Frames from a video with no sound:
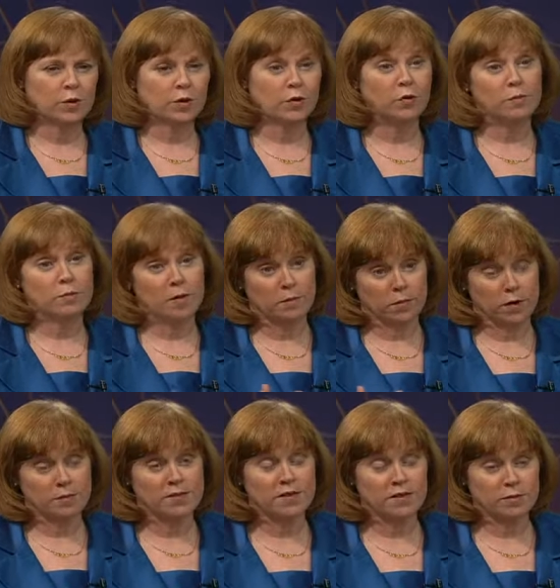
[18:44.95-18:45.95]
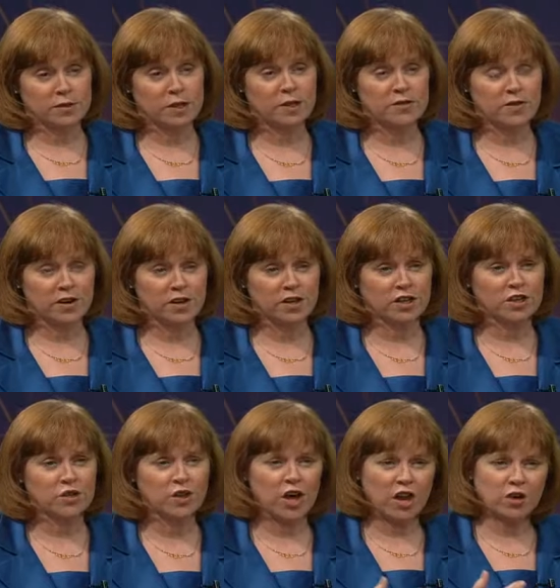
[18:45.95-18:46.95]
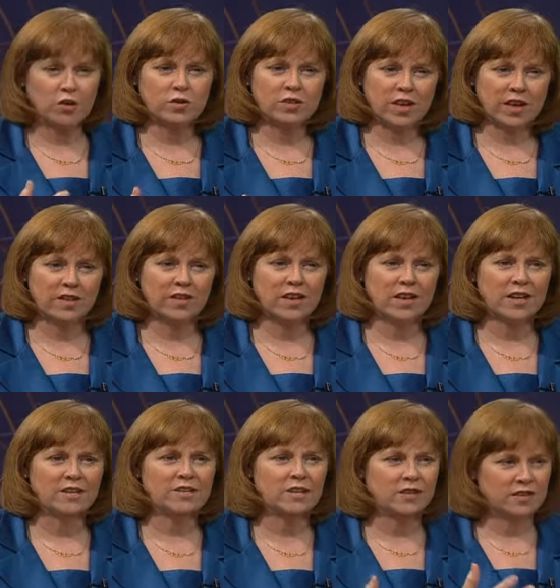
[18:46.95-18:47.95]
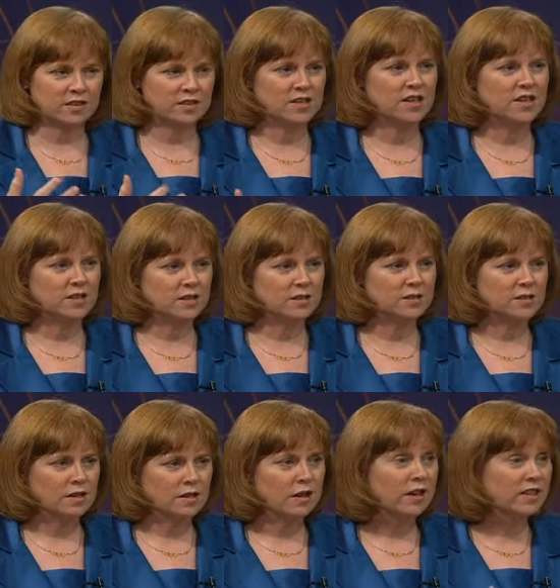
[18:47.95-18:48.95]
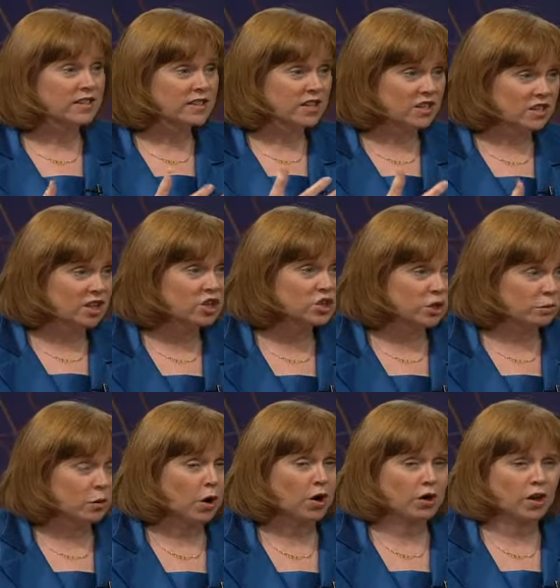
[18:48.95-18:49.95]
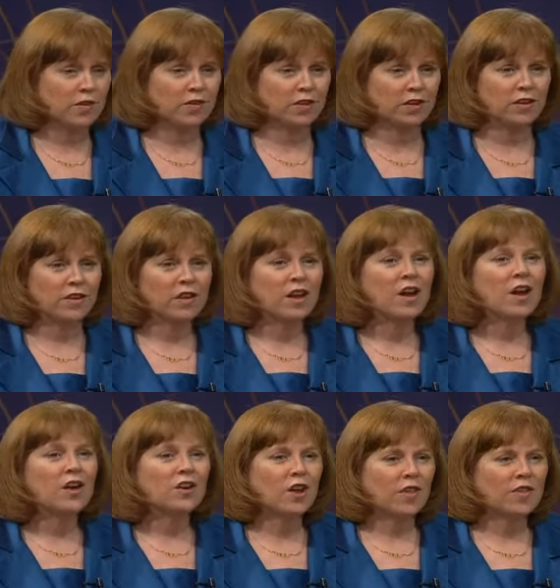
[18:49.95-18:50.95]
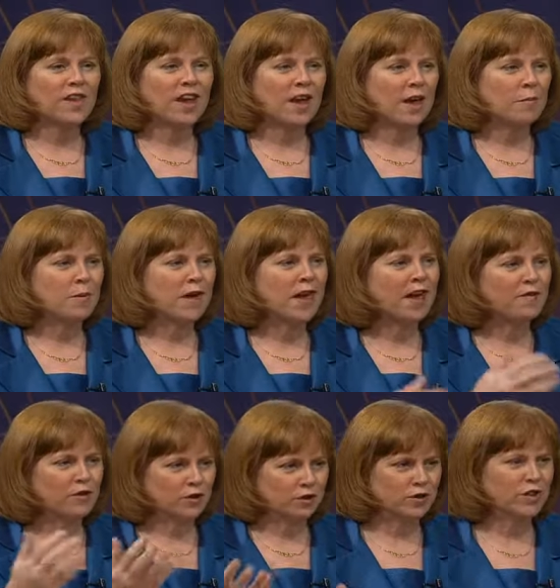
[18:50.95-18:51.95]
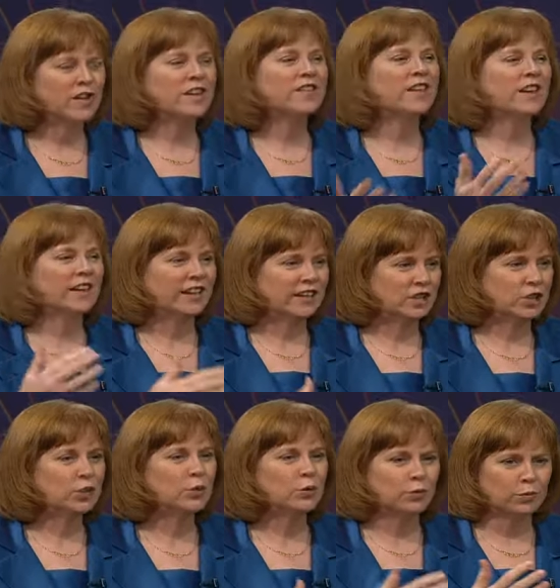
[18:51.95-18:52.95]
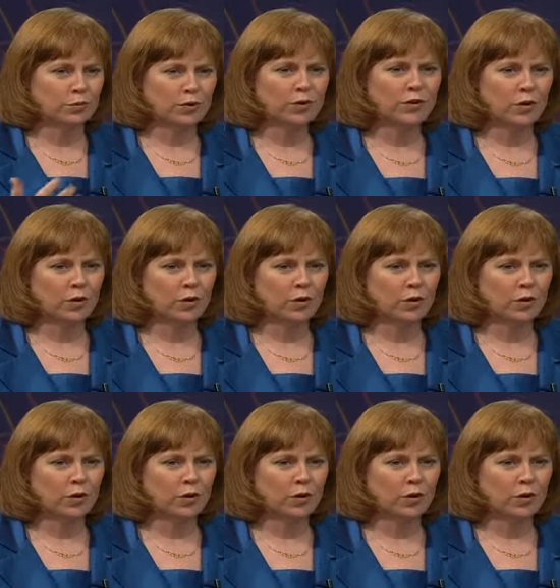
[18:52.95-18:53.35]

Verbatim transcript: or perhaps they themselves have had addiction, to understand that it's a disease, at least the addiction part, not the not the behaviors that lead to mm -hmm.